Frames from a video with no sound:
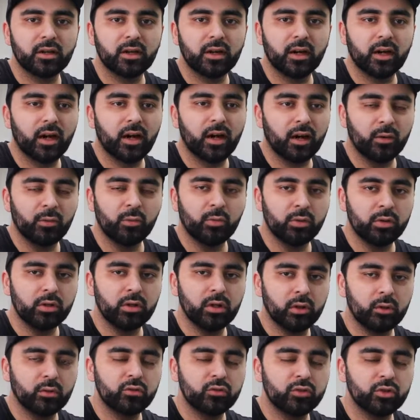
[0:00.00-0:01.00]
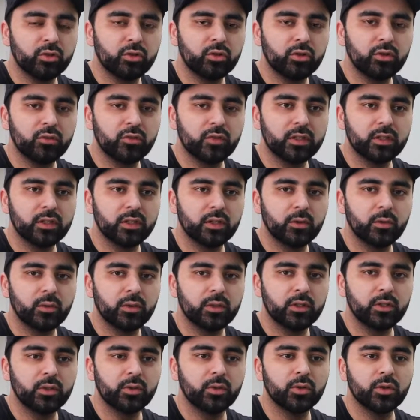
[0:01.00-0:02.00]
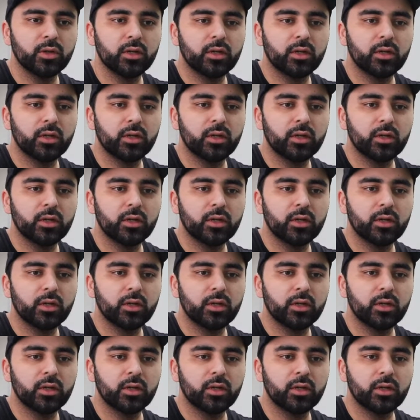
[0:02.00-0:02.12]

I would love to do a video with you